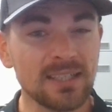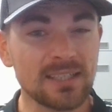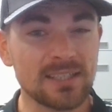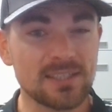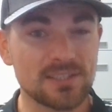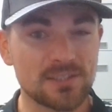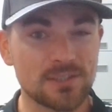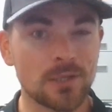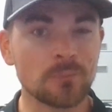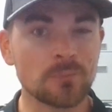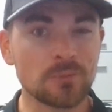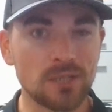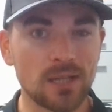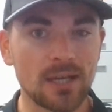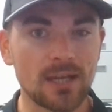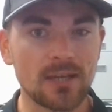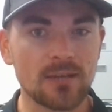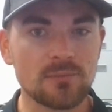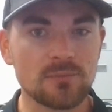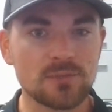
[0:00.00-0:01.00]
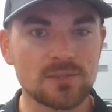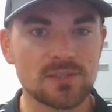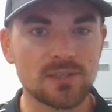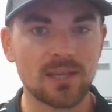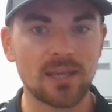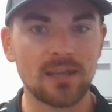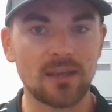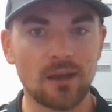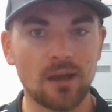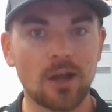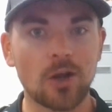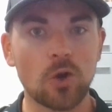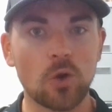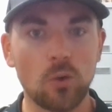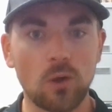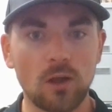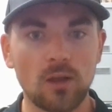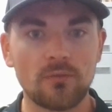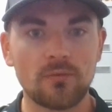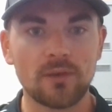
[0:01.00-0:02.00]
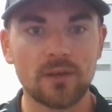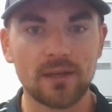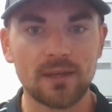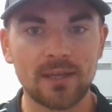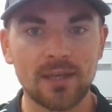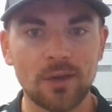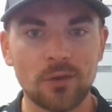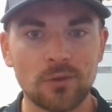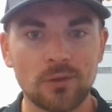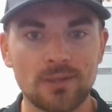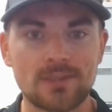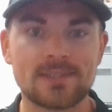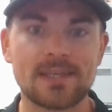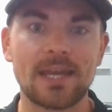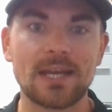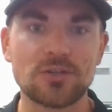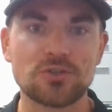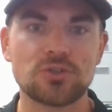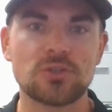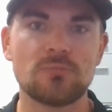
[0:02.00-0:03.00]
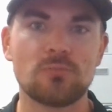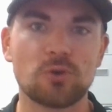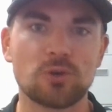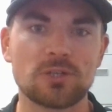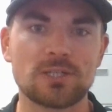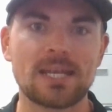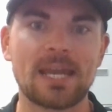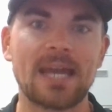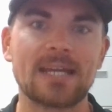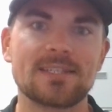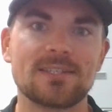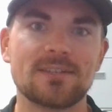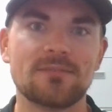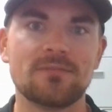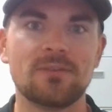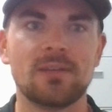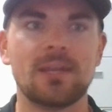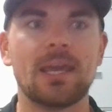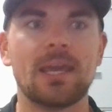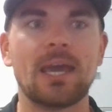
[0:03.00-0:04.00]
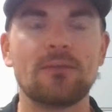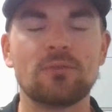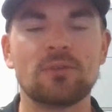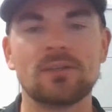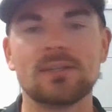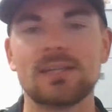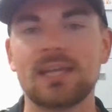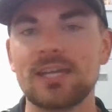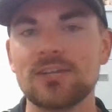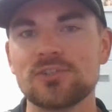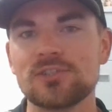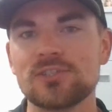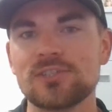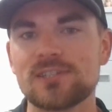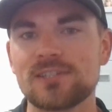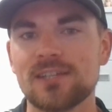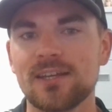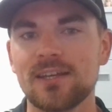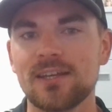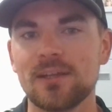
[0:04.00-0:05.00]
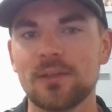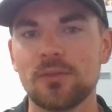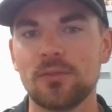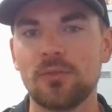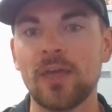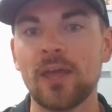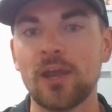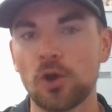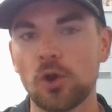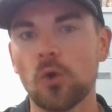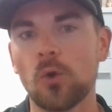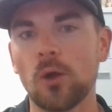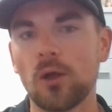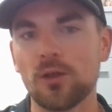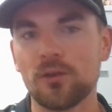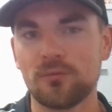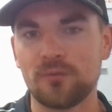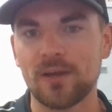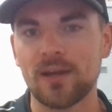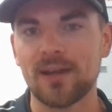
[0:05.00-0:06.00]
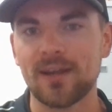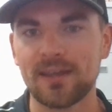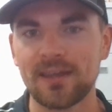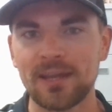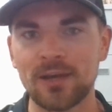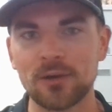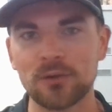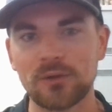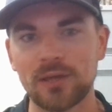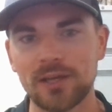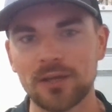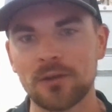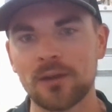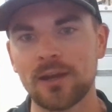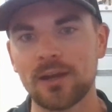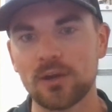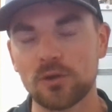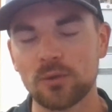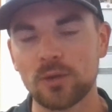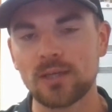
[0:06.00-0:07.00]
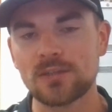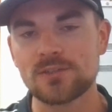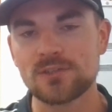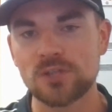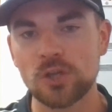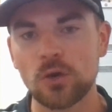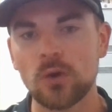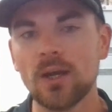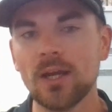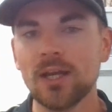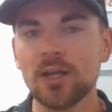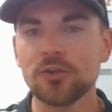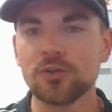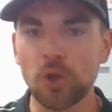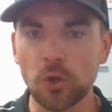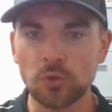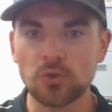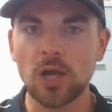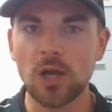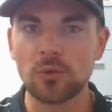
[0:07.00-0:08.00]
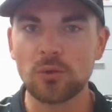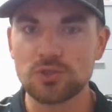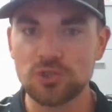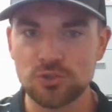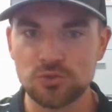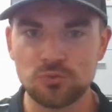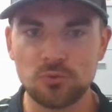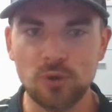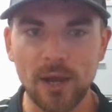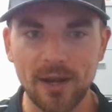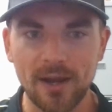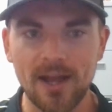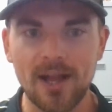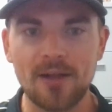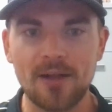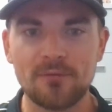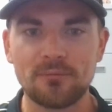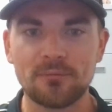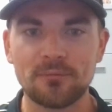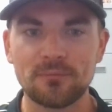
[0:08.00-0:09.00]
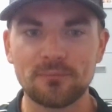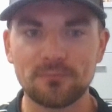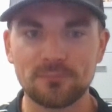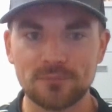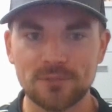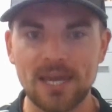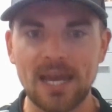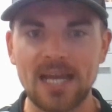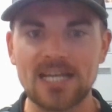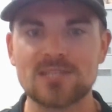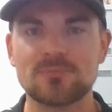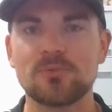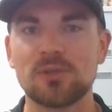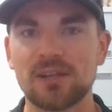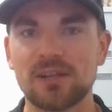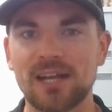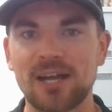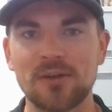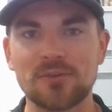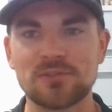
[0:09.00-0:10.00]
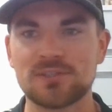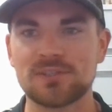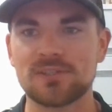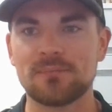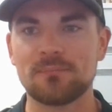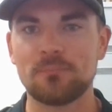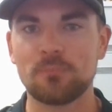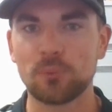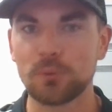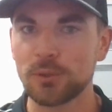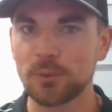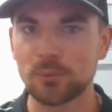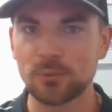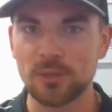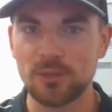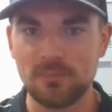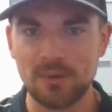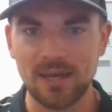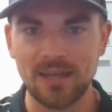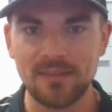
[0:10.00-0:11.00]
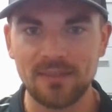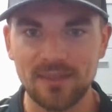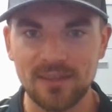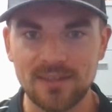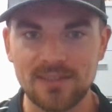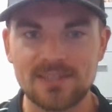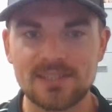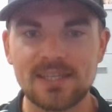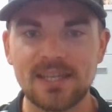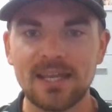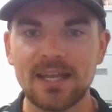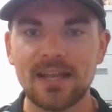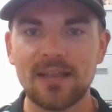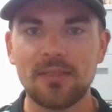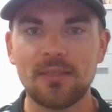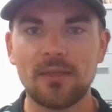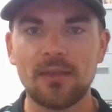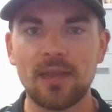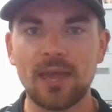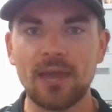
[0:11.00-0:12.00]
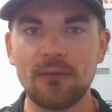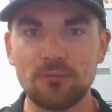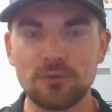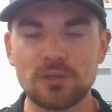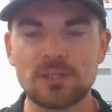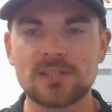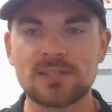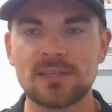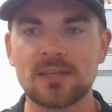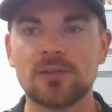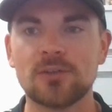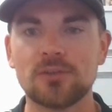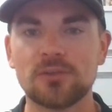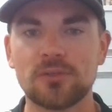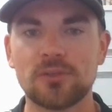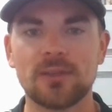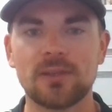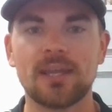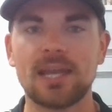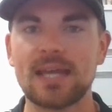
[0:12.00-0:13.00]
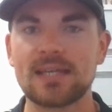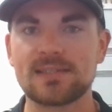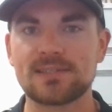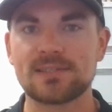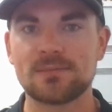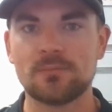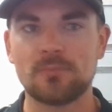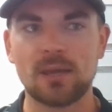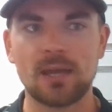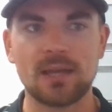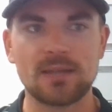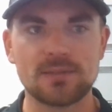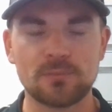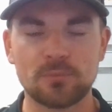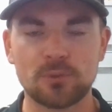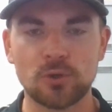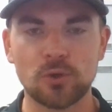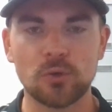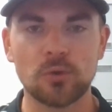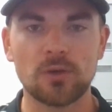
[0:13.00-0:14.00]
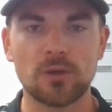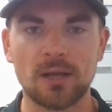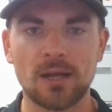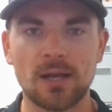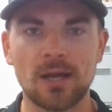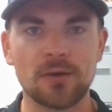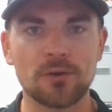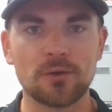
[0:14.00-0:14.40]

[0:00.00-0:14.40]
sometimes a non-qualified account is actually more tax advantageous than a qualified account like an IRA. So don't always just write off taxable accounts as really, really bad things. Every single thing has a pro and a con,